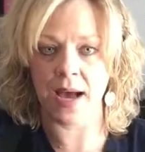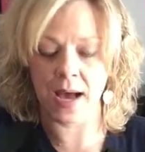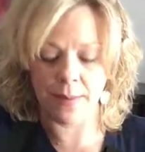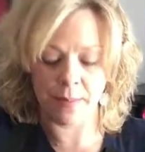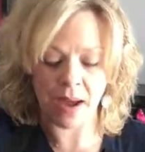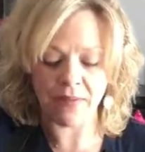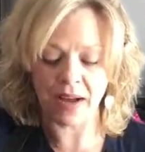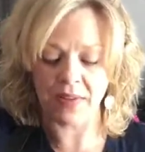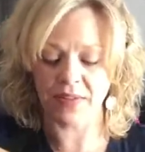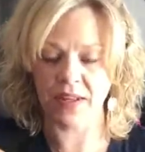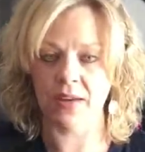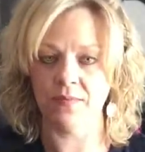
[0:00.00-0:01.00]

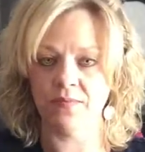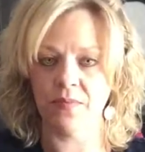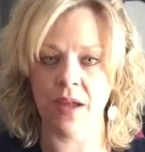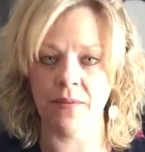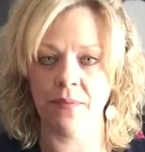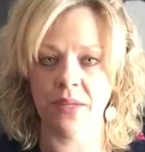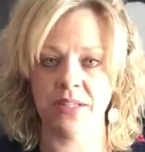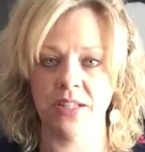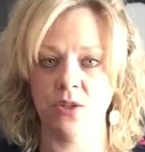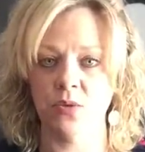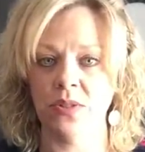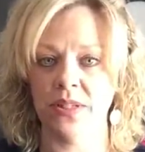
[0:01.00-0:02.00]
I'm
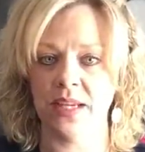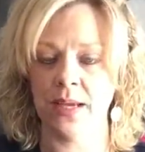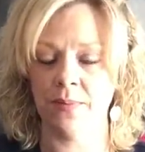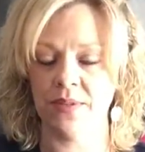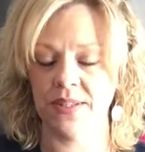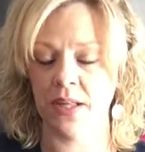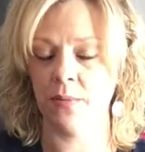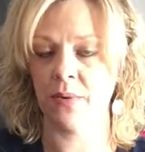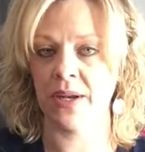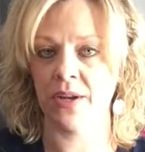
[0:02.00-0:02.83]
continuing to keep the Celebrate,